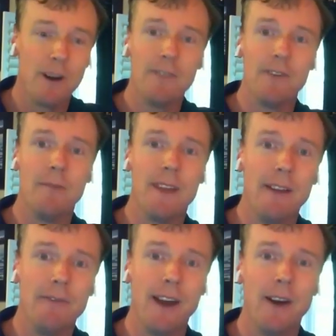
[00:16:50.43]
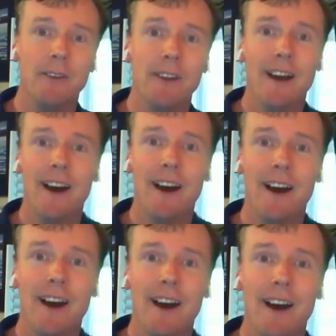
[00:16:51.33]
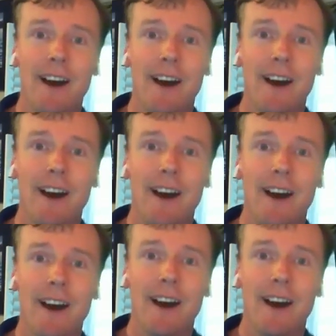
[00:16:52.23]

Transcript: One of them that I found was the first